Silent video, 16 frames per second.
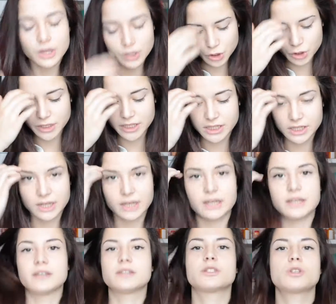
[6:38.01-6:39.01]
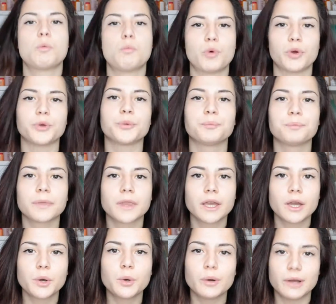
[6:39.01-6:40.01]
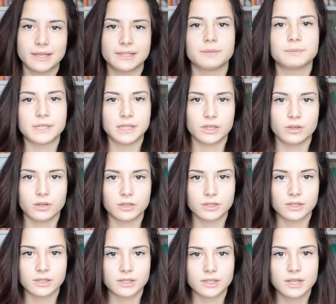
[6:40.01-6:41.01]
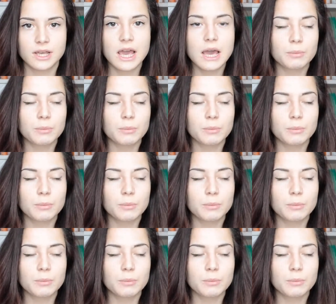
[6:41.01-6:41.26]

treat someone who has a psychosis,